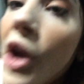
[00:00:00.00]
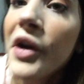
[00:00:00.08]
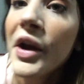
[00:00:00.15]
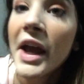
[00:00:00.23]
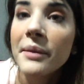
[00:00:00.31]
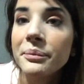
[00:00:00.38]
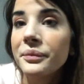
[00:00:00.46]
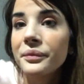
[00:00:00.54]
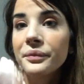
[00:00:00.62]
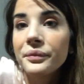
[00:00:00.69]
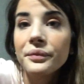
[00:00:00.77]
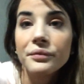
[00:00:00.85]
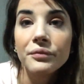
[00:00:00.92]
Okay.
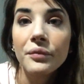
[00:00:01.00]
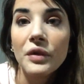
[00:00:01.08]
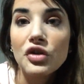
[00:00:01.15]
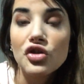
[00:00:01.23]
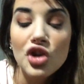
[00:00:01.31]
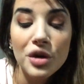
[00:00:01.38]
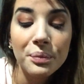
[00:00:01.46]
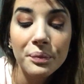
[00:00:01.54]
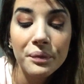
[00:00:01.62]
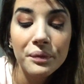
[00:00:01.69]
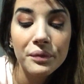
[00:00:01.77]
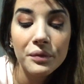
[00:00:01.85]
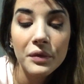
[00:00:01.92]
Sure.
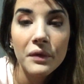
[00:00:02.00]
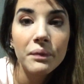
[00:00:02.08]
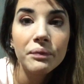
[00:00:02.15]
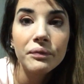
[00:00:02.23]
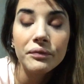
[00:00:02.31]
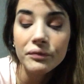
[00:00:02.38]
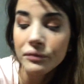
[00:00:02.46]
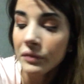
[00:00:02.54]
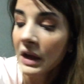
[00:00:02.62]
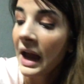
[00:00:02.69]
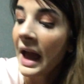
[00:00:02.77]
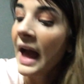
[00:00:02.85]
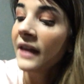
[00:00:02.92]

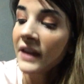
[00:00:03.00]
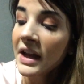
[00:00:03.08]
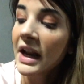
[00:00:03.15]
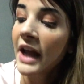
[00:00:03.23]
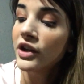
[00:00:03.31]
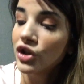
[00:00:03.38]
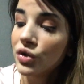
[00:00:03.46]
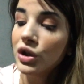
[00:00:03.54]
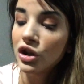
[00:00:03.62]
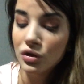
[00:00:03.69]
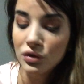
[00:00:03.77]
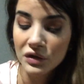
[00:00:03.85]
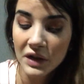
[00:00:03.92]
And then I do
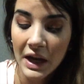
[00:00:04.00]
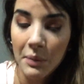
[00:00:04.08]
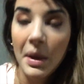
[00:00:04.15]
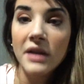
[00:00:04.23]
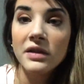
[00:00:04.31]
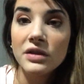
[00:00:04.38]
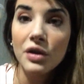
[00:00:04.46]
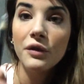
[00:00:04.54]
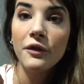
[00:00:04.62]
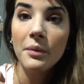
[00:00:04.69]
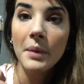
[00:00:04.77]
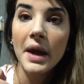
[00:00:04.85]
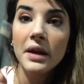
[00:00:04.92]
use a pencil
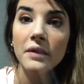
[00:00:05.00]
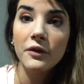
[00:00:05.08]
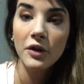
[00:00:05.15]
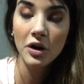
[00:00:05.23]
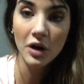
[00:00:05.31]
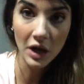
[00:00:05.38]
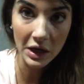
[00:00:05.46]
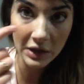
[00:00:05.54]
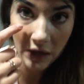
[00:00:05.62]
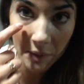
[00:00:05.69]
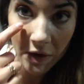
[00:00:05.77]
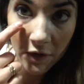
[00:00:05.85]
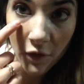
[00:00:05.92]
I
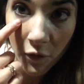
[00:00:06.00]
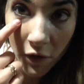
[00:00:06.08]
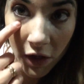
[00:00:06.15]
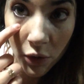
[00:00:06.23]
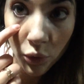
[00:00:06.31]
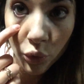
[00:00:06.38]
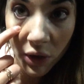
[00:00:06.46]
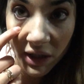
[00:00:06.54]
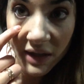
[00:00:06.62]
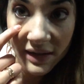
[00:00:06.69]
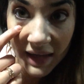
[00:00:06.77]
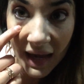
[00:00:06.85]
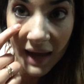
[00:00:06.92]
mean, if you're feeling
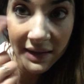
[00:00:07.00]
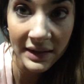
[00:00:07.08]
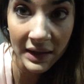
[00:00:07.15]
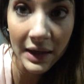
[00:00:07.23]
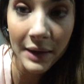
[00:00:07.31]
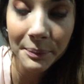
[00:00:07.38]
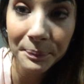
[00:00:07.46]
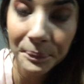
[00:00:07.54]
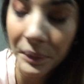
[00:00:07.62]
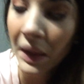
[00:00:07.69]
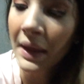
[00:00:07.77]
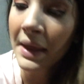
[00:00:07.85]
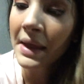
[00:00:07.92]
really sassy,
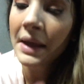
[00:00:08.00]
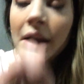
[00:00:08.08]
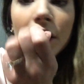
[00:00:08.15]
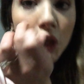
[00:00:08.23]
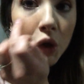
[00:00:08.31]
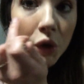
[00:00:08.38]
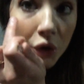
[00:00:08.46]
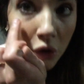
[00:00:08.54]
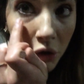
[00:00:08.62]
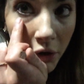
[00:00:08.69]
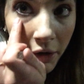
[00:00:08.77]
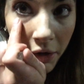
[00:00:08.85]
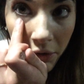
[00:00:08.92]
you do
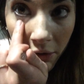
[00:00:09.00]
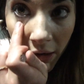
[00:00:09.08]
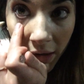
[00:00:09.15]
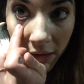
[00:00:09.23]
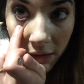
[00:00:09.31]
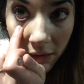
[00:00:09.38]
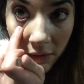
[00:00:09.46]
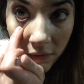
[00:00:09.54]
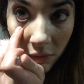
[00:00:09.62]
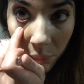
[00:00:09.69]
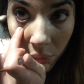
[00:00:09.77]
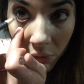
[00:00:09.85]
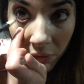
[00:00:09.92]
your under eye here.
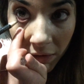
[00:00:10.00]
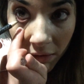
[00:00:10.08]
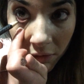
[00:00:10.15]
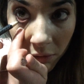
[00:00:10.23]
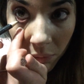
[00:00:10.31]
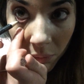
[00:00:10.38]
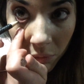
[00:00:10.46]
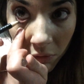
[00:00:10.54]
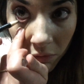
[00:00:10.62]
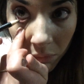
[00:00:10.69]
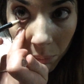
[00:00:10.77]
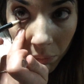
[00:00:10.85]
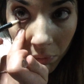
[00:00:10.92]
So you pull down and you
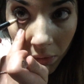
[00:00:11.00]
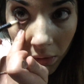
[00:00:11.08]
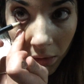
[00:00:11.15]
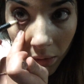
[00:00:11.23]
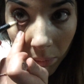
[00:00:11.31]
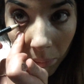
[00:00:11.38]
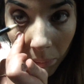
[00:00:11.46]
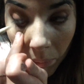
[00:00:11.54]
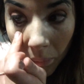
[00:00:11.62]
just put it here.